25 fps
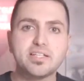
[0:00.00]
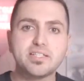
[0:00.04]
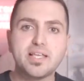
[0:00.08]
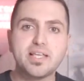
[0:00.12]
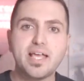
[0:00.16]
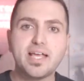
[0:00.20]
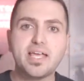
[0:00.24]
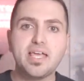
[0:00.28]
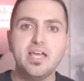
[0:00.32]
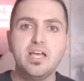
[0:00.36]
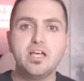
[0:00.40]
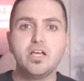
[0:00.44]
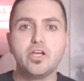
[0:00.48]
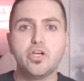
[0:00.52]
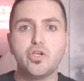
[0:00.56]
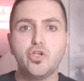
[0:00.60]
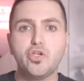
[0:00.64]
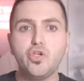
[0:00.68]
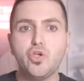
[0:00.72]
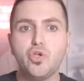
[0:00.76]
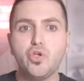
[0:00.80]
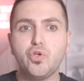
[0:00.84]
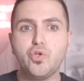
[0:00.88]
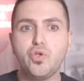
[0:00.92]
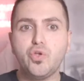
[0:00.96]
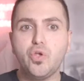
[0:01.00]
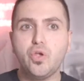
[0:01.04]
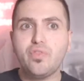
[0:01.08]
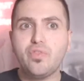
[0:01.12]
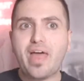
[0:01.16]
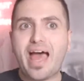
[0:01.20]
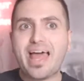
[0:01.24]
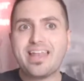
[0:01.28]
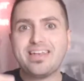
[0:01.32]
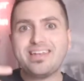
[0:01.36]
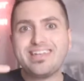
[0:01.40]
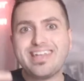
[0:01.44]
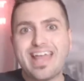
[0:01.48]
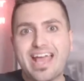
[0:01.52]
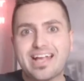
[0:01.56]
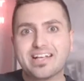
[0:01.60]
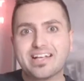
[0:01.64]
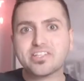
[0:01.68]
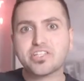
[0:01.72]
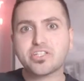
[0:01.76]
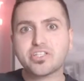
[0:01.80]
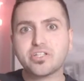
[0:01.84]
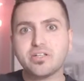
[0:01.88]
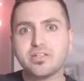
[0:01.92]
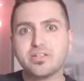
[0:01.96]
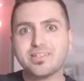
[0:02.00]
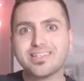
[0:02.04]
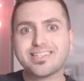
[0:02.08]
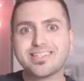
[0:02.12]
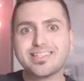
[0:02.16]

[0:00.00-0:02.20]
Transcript: It's like that next